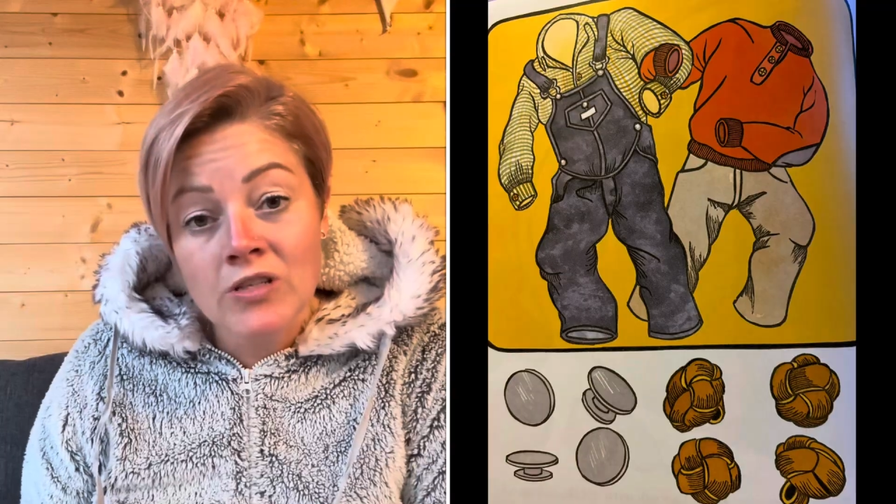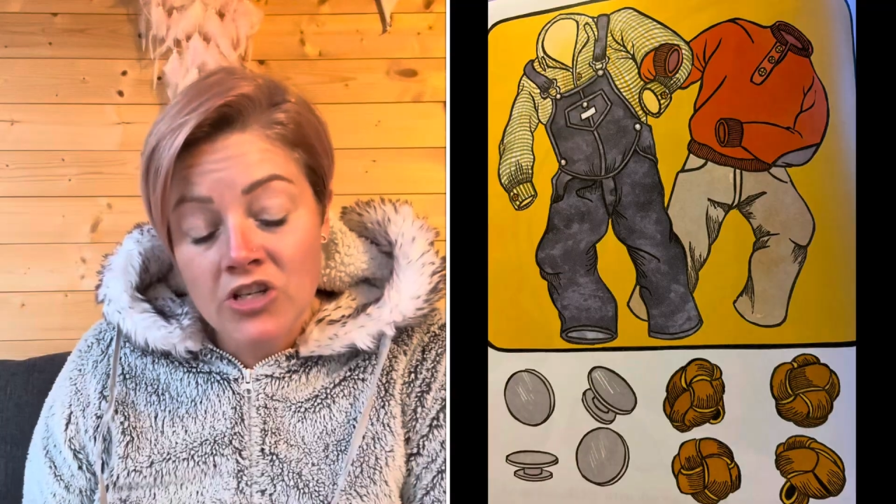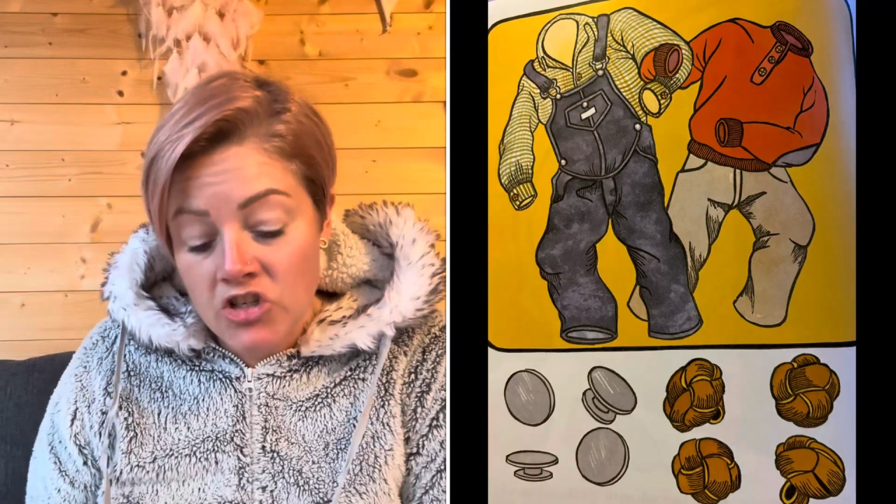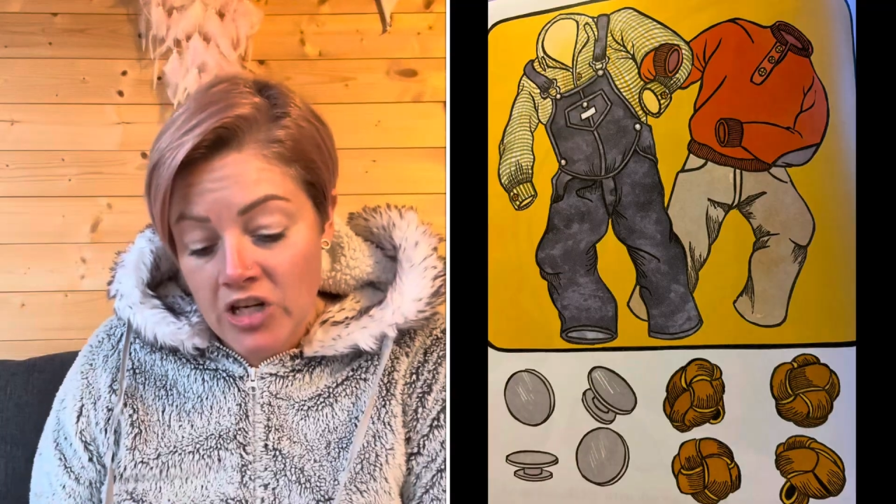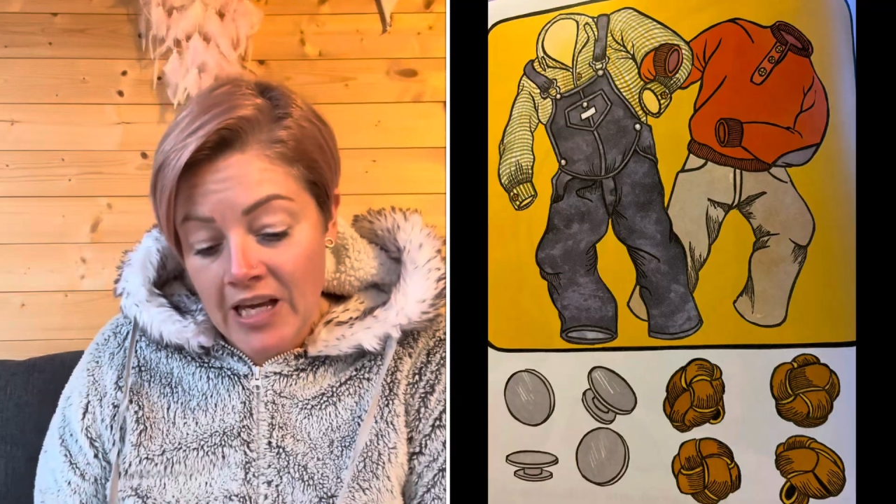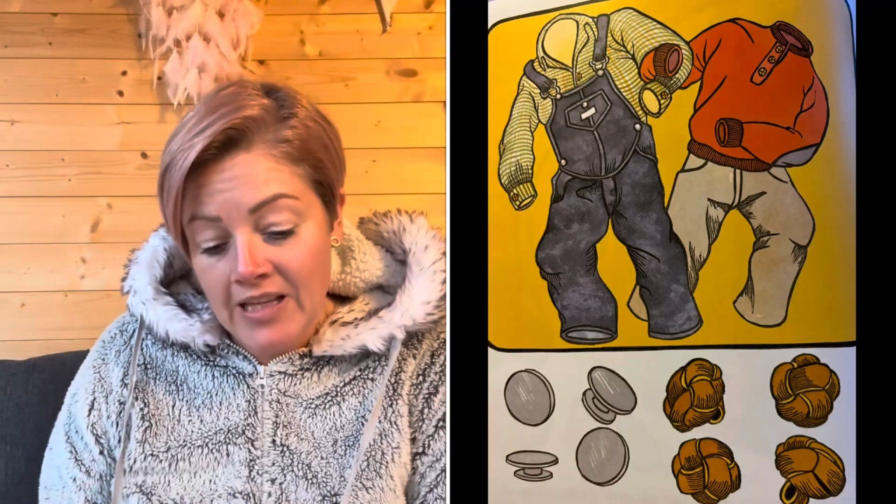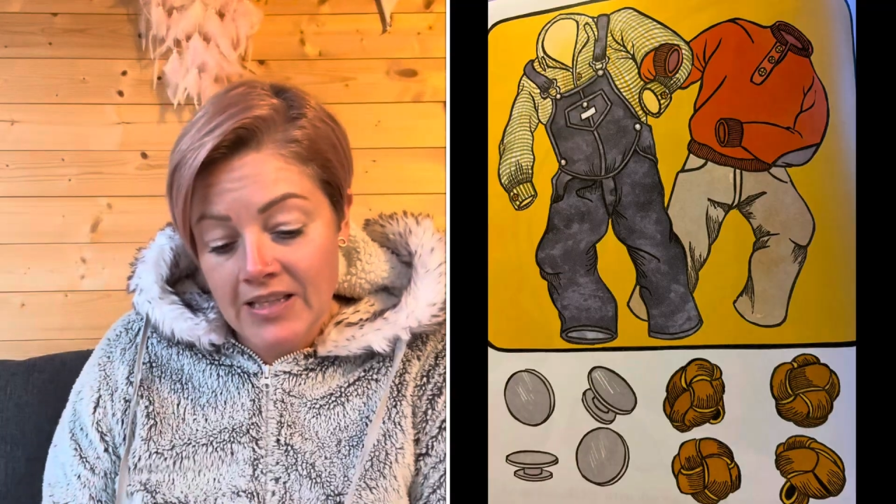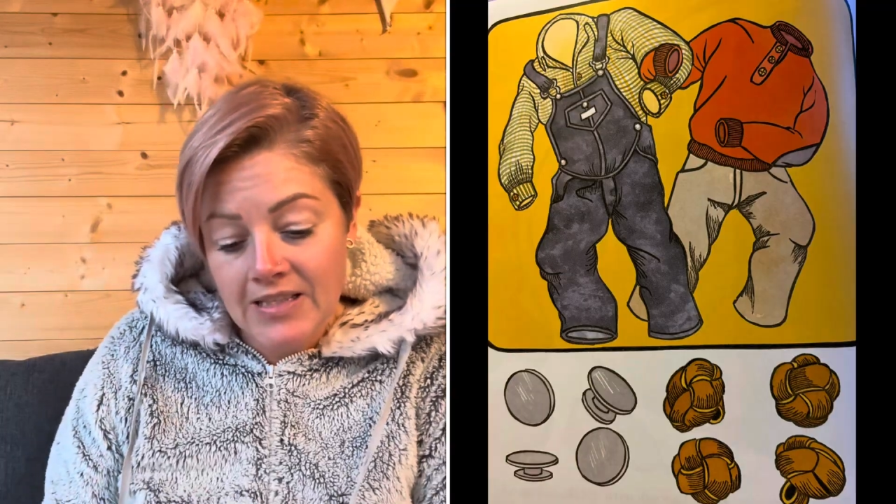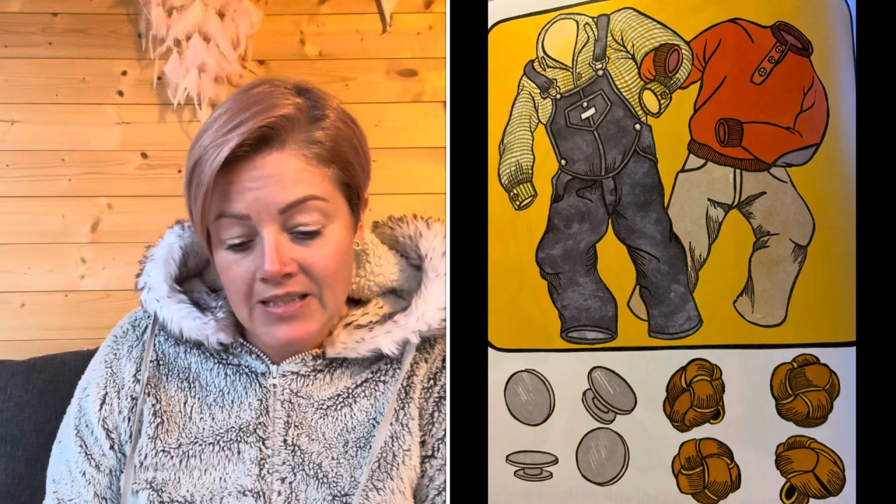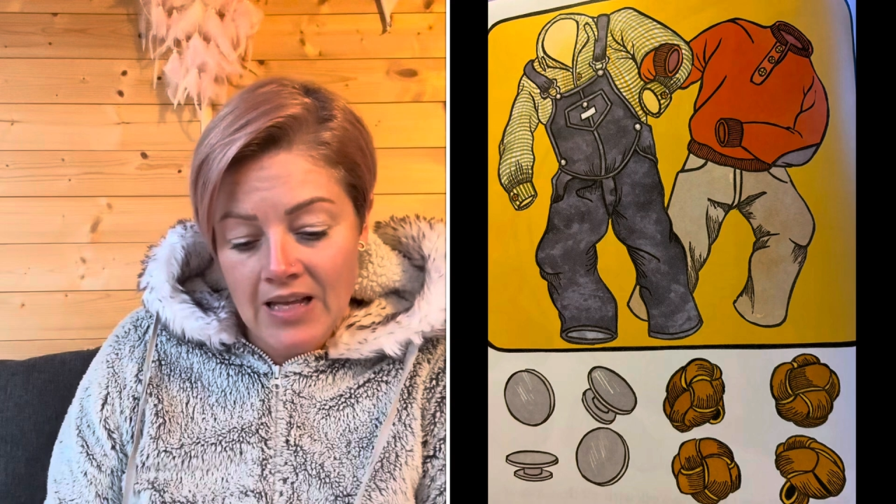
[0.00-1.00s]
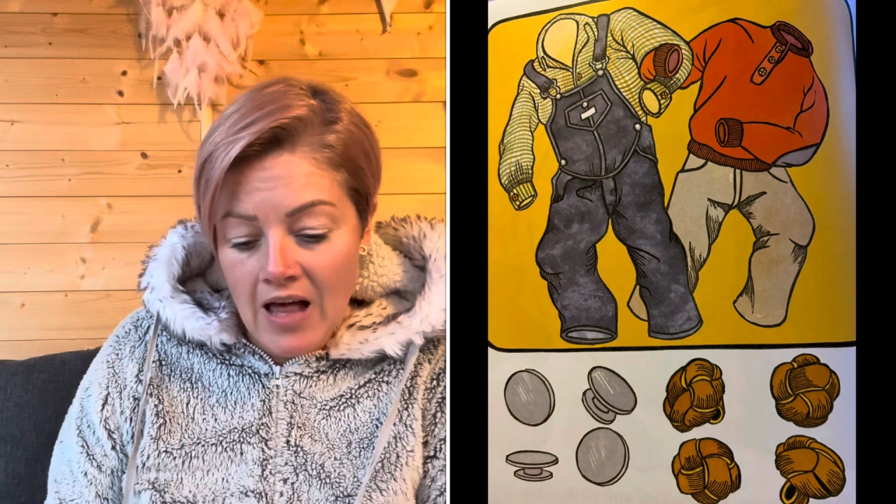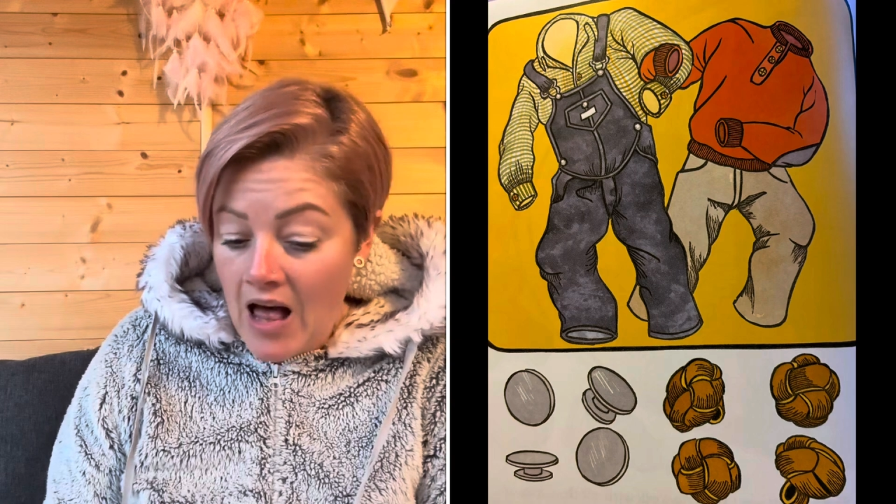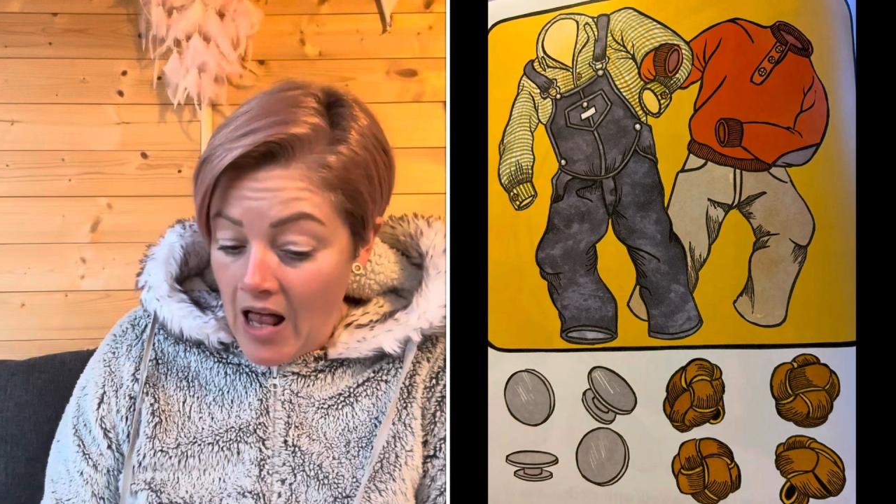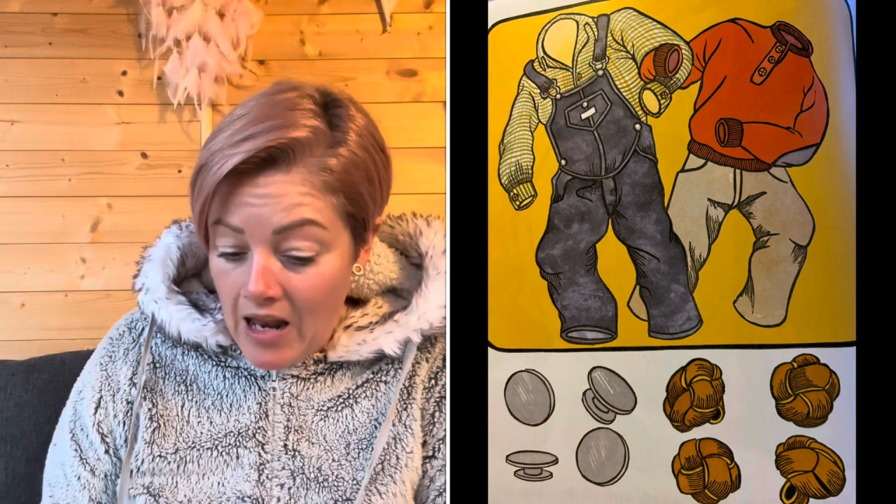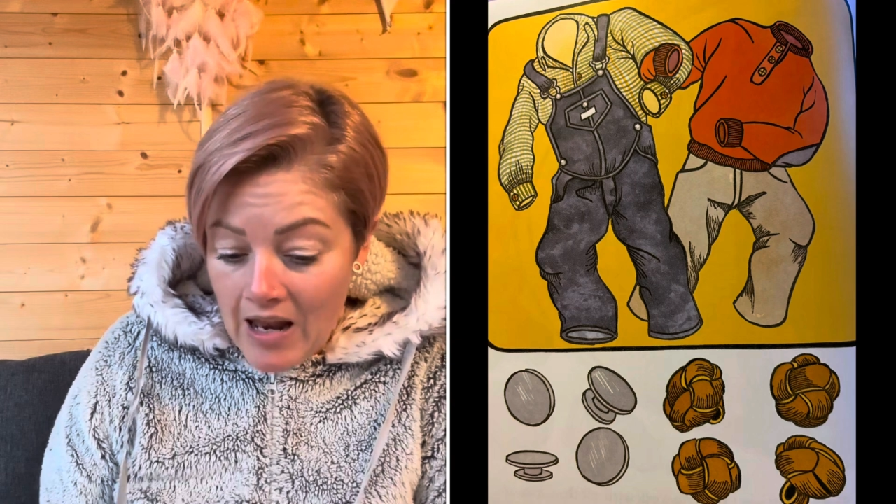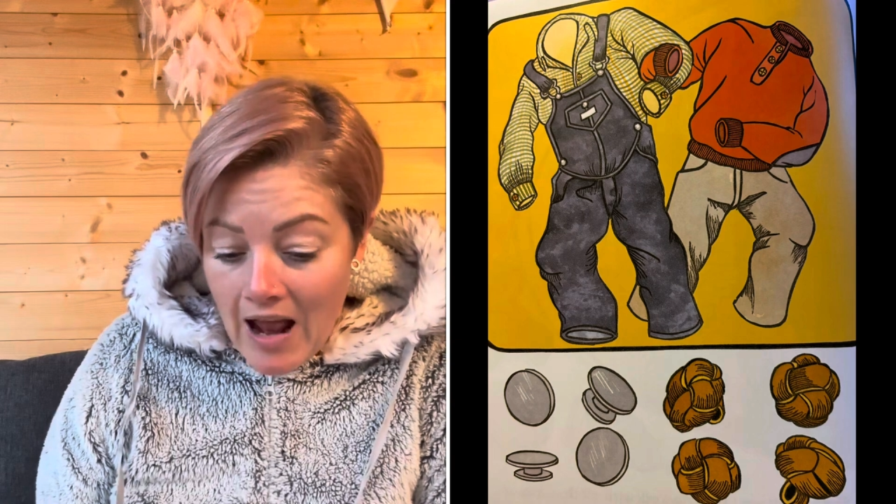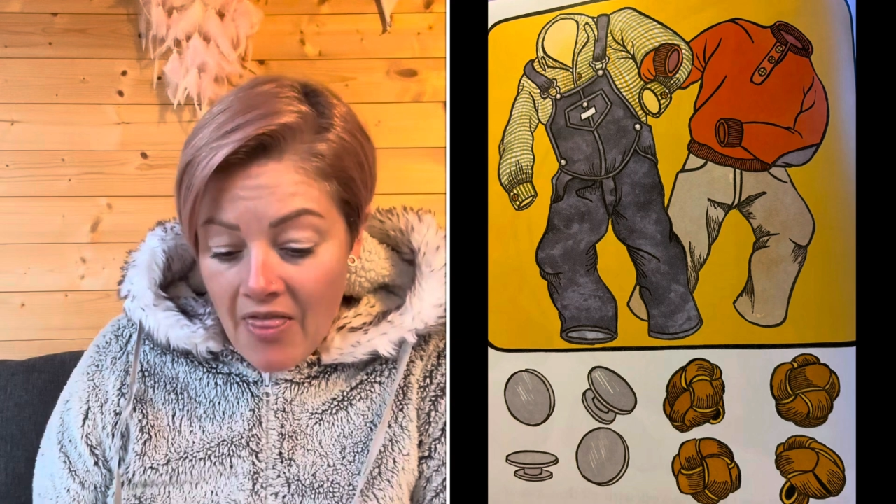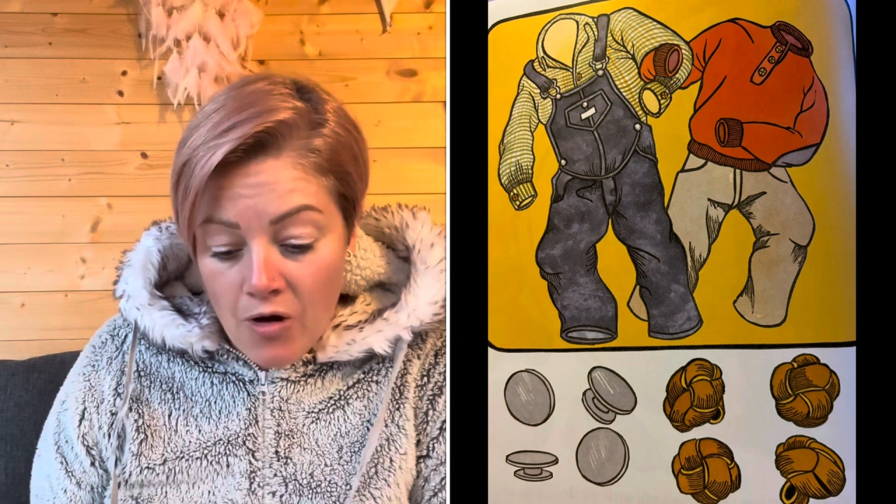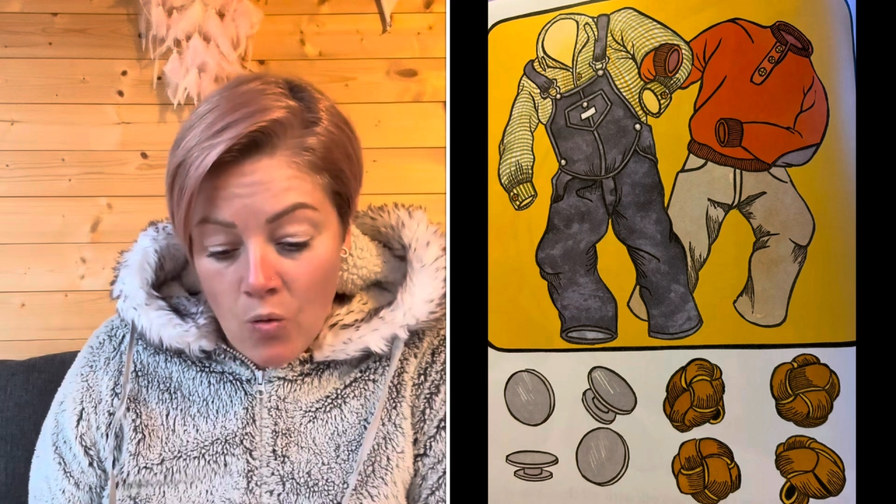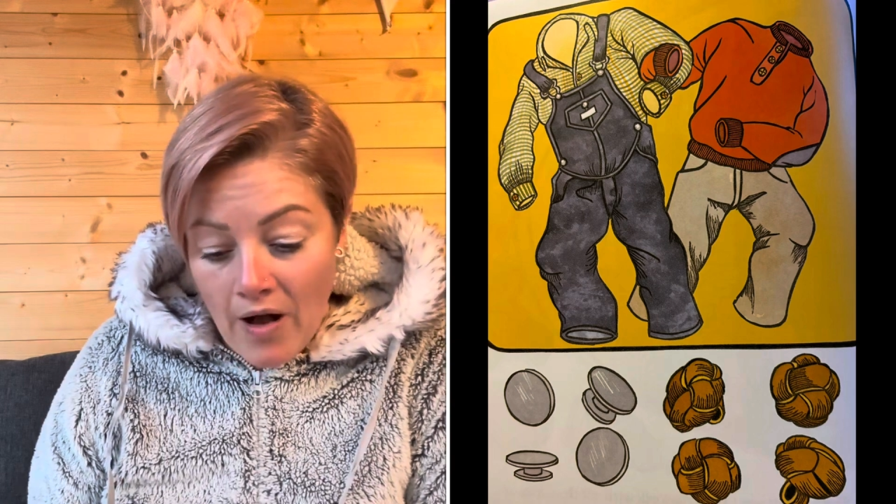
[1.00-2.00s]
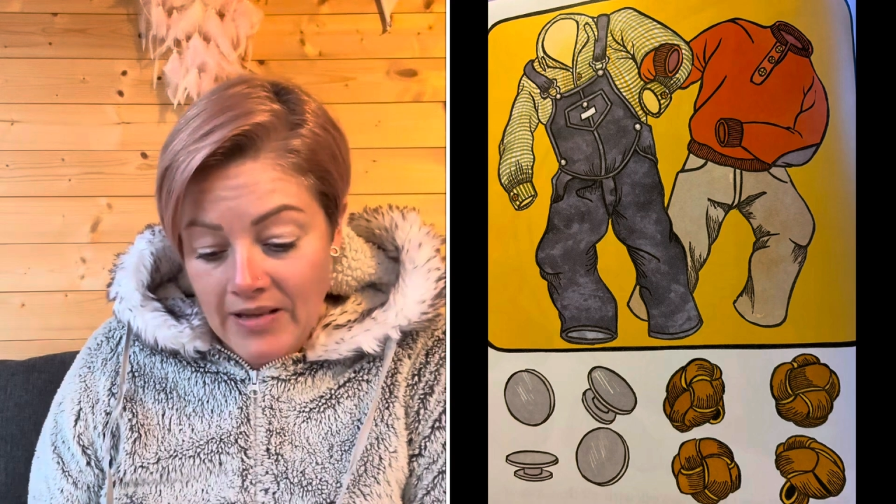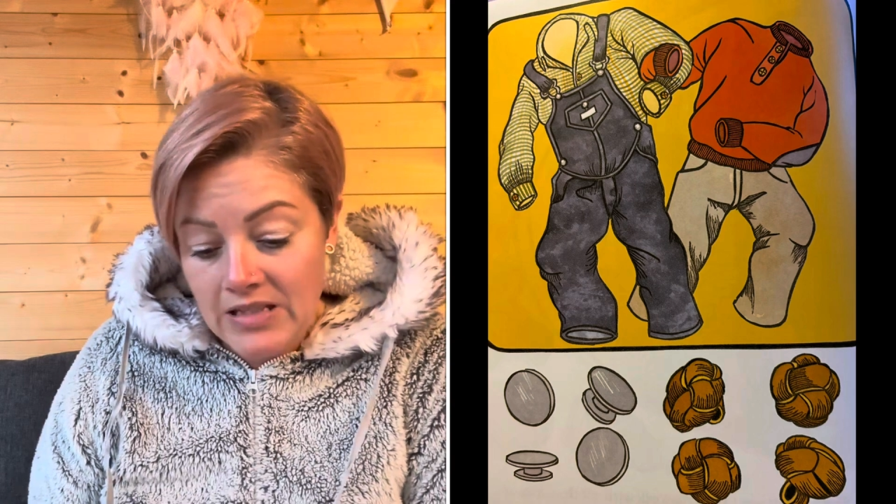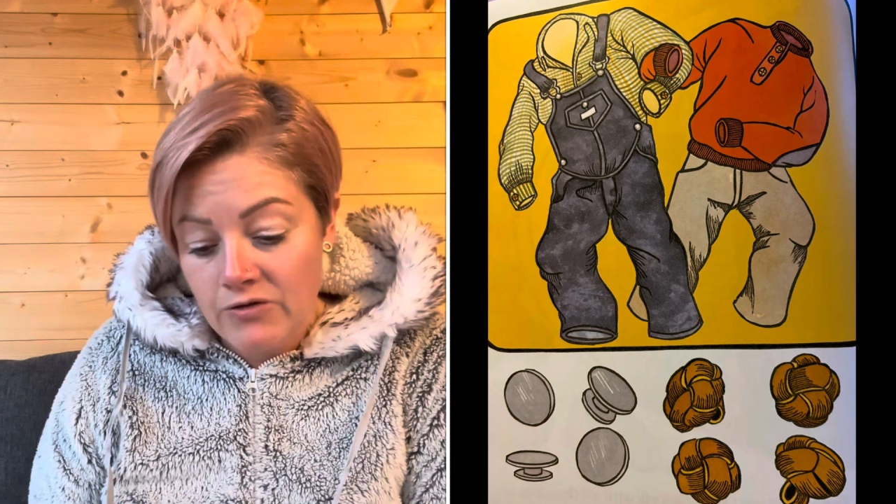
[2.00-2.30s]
and jeans, leather ones